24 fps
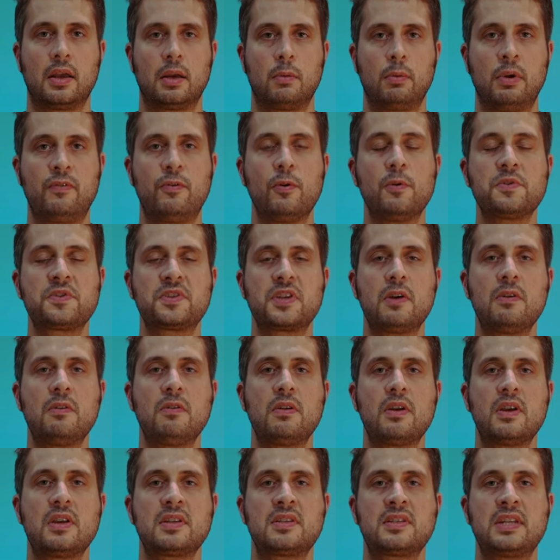We've
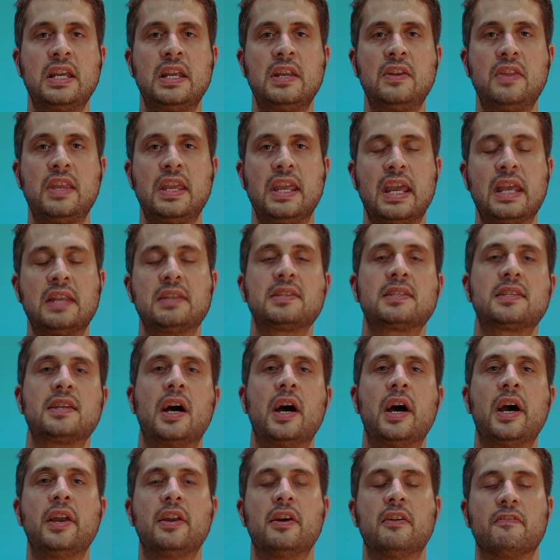also seen the
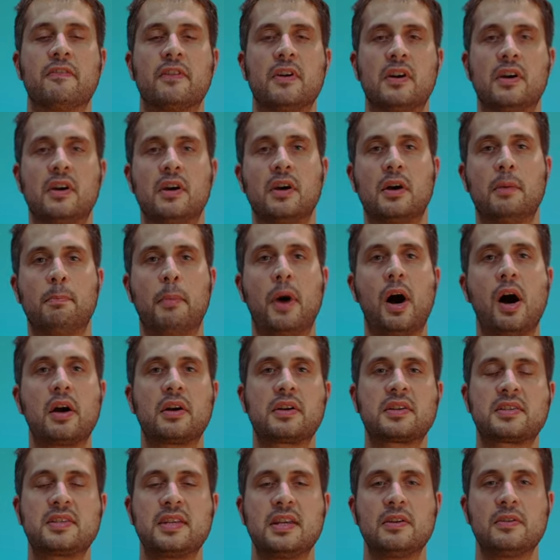inside of
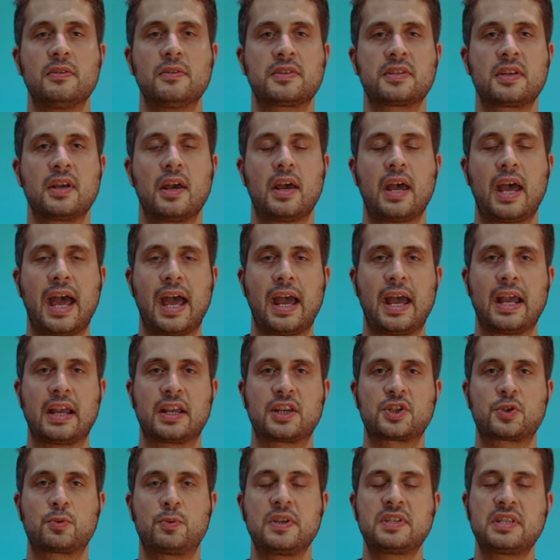Mark Steele's
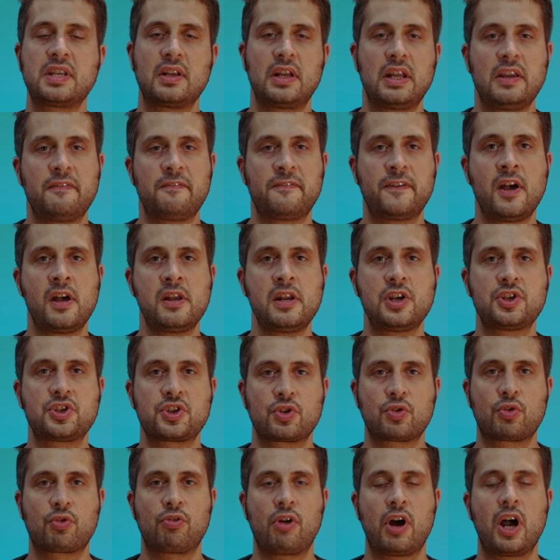exquisitely
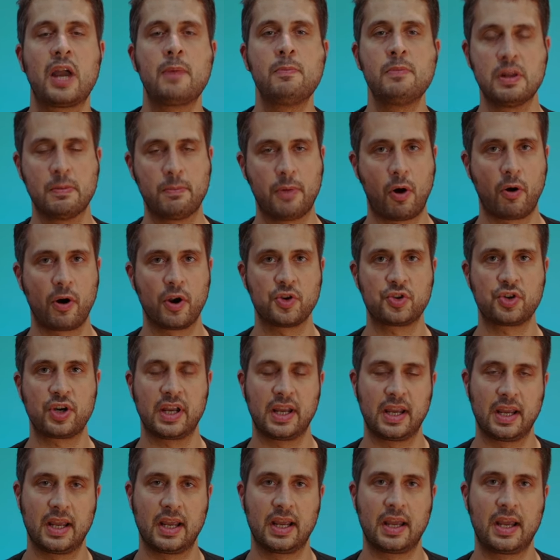furnished crime
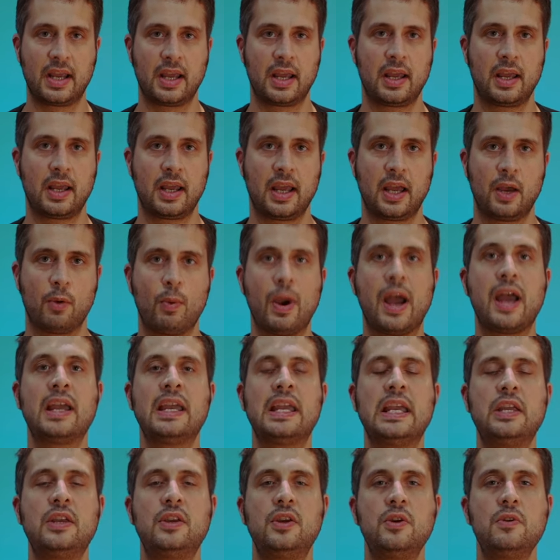laboratory, where
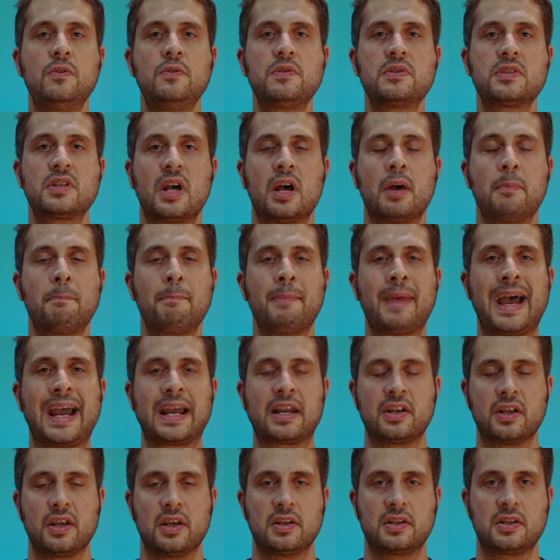he used a
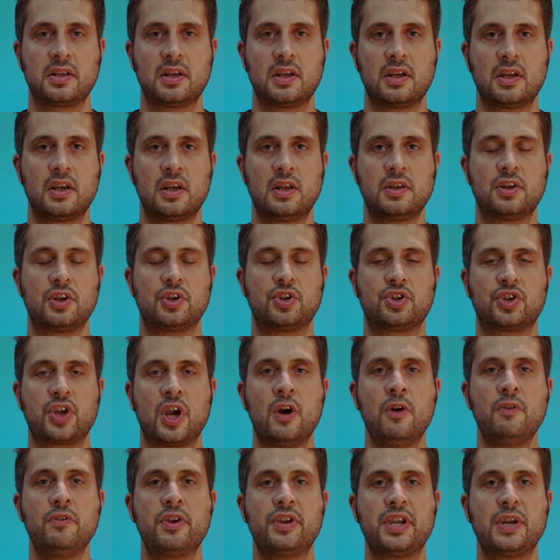magnet to
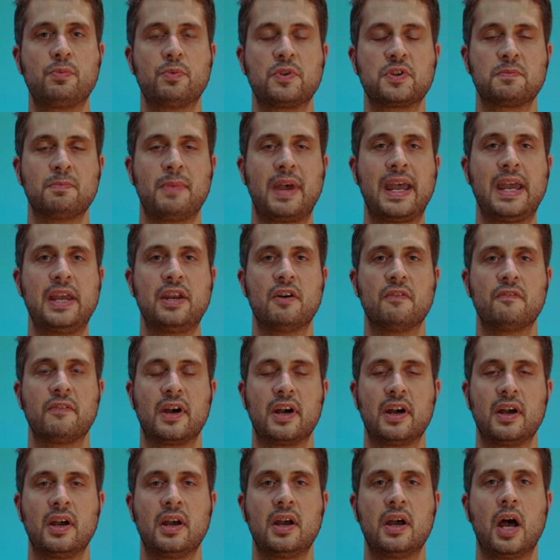show that it was made of
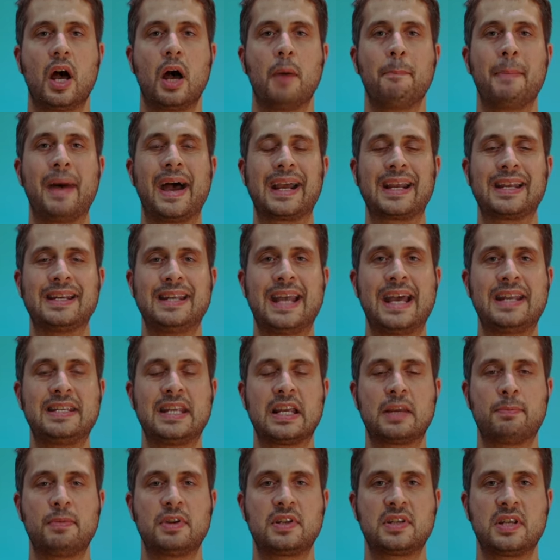a
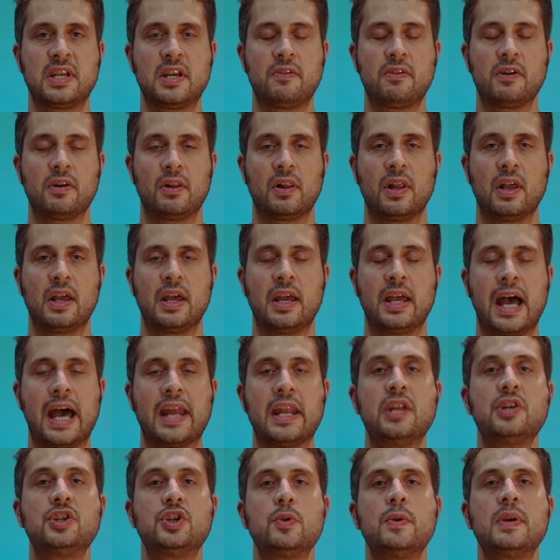magnetic material.
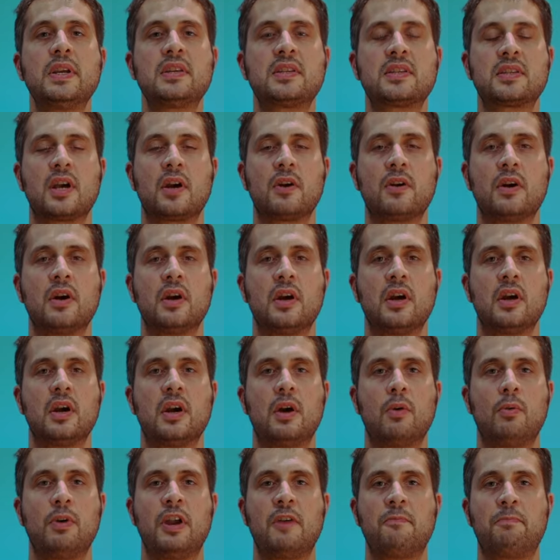And in doing so,
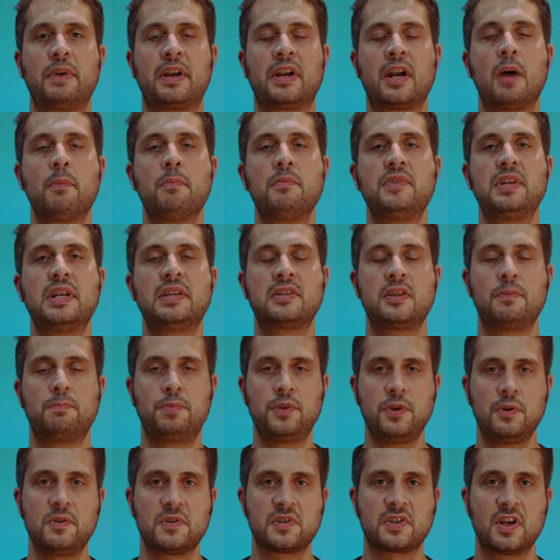we have become
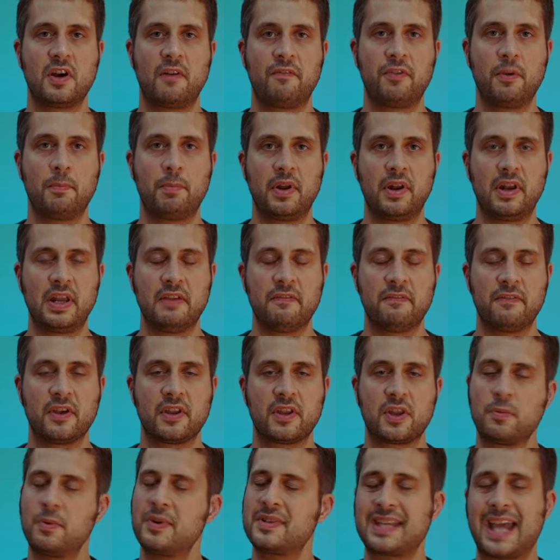disabused of the belief that
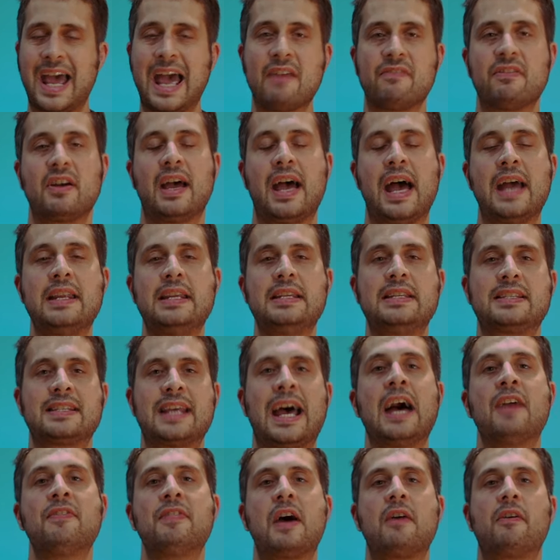there was ever any
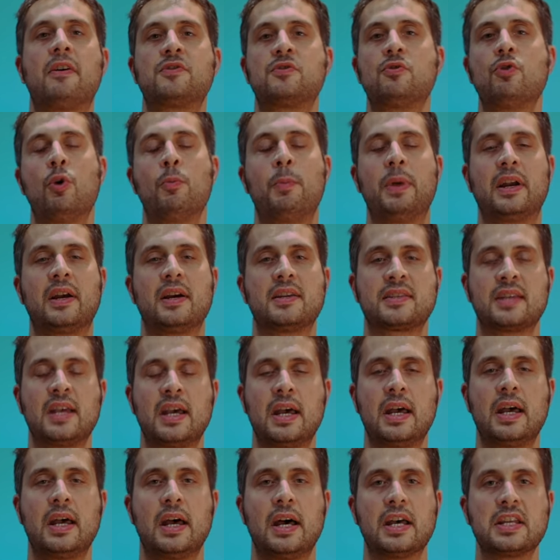sand there at all, because
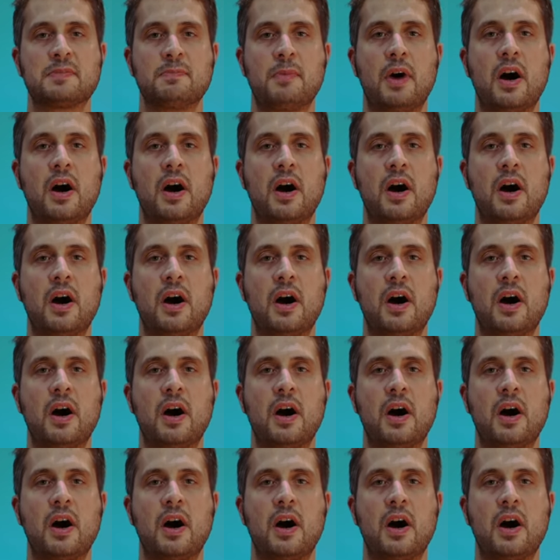as